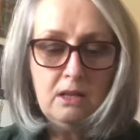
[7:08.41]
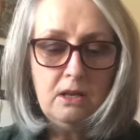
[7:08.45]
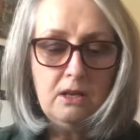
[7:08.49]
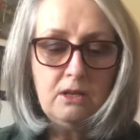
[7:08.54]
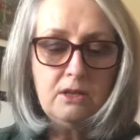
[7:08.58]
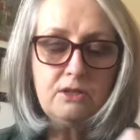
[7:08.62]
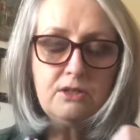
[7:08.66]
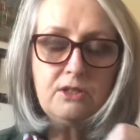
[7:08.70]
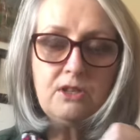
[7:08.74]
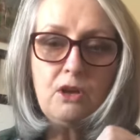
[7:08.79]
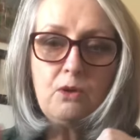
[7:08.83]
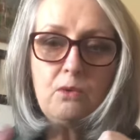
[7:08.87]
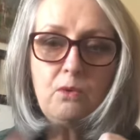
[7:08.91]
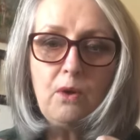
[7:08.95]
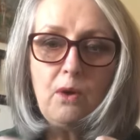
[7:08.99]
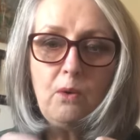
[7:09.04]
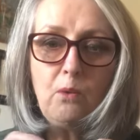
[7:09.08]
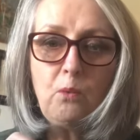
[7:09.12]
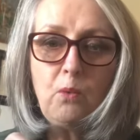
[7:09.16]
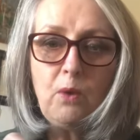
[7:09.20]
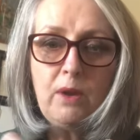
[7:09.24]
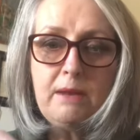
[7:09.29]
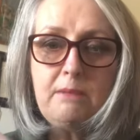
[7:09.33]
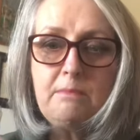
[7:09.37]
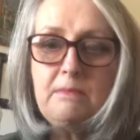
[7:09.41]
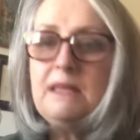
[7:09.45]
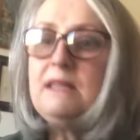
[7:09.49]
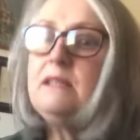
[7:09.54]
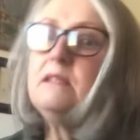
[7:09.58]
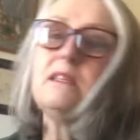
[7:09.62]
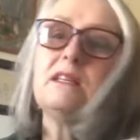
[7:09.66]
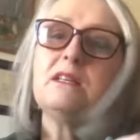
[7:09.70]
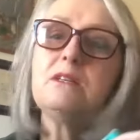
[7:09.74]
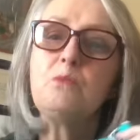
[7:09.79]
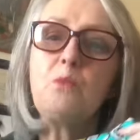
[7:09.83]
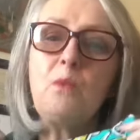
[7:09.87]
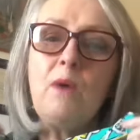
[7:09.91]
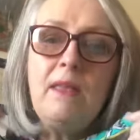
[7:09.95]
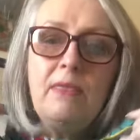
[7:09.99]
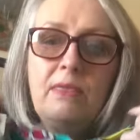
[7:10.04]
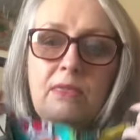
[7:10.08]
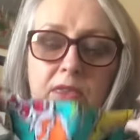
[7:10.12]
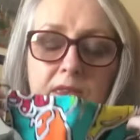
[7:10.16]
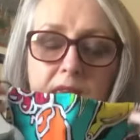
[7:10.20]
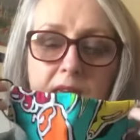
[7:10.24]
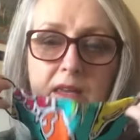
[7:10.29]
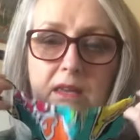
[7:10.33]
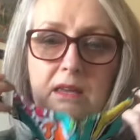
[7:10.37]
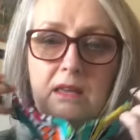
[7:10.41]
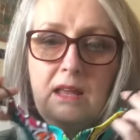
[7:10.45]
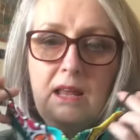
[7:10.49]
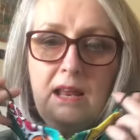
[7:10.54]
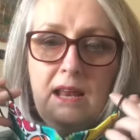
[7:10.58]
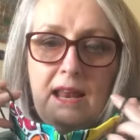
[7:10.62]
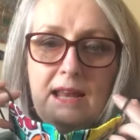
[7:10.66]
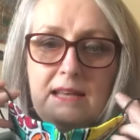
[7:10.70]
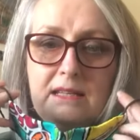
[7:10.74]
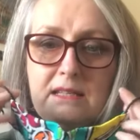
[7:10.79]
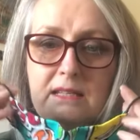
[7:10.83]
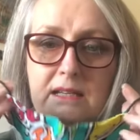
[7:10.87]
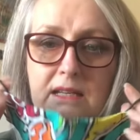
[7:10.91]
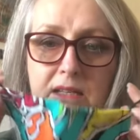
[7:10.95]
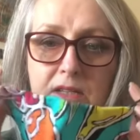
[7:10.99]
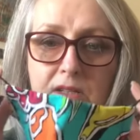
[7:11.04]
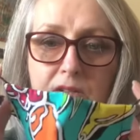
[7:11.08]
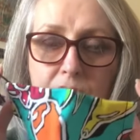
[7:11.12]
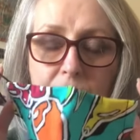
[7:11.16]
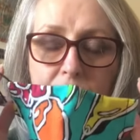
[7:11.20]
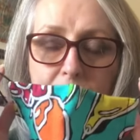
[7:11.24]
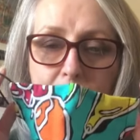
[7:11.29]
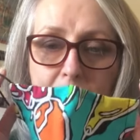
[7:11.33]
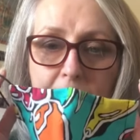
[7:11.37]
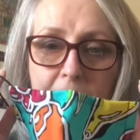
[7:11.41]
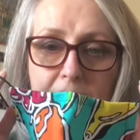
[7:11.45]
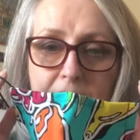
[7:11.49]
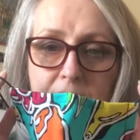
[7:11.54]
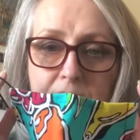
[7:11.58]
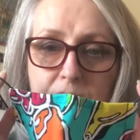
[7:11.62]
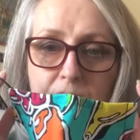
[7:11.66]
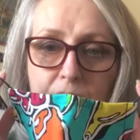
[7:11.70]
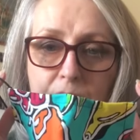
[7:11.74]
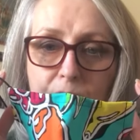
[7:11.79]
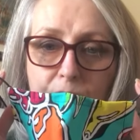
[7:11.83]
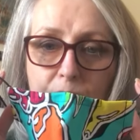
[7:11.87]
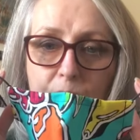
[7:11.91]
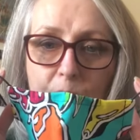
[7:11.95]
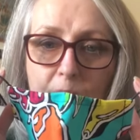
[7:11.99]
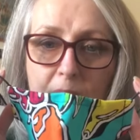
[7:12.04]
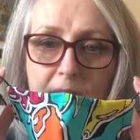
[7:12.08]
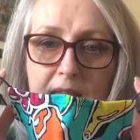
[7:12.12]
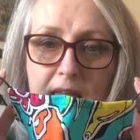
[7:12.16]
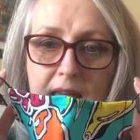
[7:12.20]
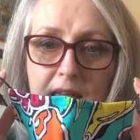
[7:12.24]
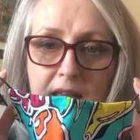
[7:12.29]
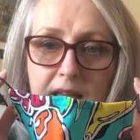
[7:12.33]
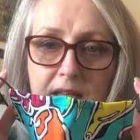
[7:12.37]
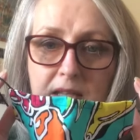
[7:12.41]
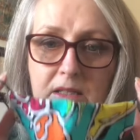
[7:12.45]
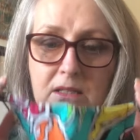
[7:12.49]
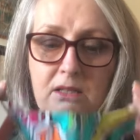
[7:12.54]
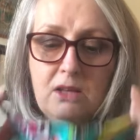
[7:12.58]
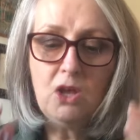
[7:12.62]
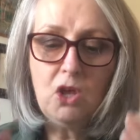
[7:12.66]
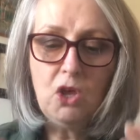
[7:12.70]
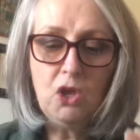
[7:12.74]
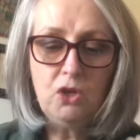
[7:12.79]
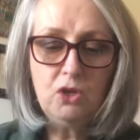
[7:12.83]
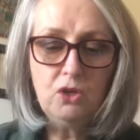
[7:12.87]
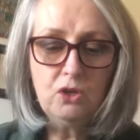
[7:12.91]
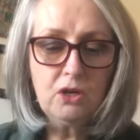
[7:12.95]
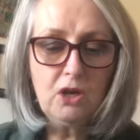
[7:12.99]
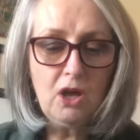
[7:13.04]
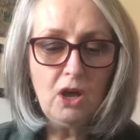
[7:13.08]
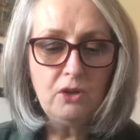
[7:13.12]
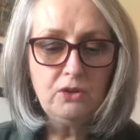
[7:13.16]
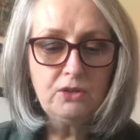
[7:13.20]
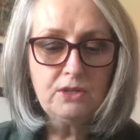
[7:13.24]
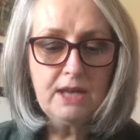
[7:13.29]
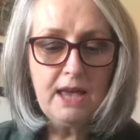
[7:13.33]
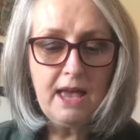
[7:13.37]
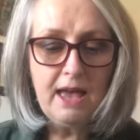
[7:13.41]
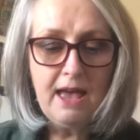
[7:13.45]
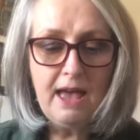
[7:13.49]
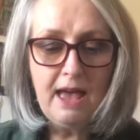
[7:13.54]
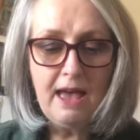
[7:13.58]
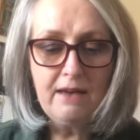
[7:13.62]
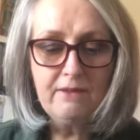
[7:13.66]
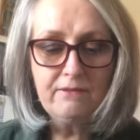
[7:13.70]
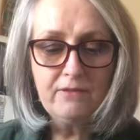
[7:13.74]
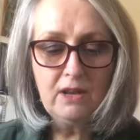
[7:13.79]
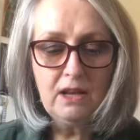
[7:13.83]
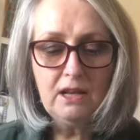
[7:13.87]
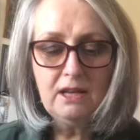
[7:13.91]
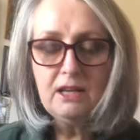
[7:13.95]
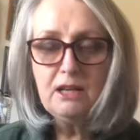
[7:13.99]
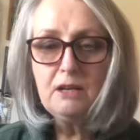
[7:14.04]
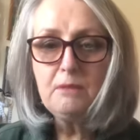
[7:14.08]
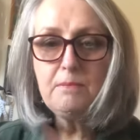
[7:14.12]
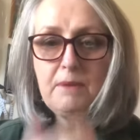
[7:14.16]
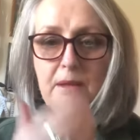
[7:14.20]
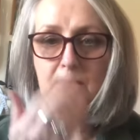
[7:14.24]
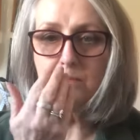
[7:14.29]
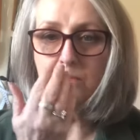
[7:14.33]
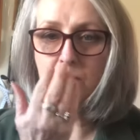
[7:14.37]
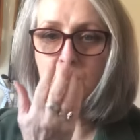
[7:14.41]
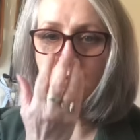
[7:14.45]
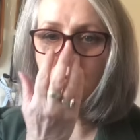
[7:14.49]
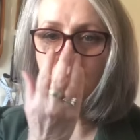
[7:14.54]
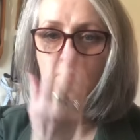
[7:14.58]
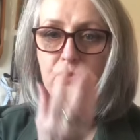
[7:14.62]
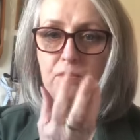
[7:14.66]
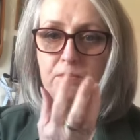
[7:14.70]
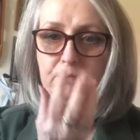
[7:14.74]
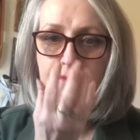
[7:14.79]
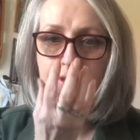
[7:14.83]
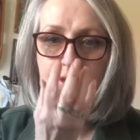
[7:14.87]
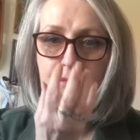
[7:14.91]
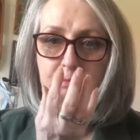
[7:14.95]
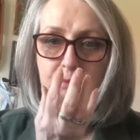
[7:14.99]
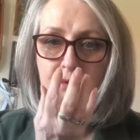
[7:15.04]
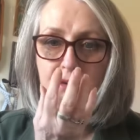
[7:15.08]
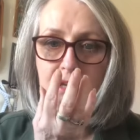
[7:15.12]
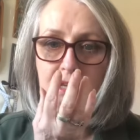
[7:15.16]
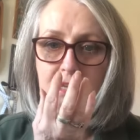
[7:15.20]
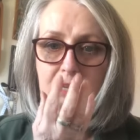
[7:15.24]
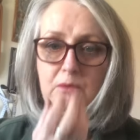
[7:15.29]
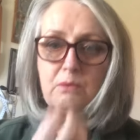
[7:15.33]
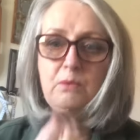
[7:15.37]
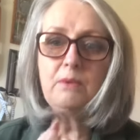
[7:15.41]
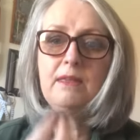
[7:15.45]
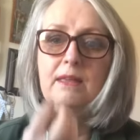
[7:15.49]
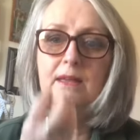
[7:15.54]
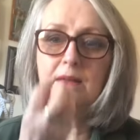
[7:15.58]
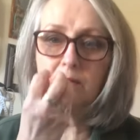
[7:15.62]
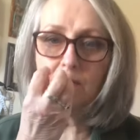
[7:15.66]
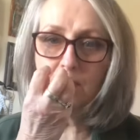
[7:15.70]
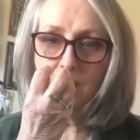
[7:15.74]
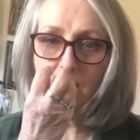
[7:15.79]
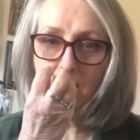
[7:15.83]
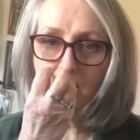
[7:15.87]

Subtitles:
So what it means is when the elastics are in place over your ears, you're going to have a little bit more room to breathe without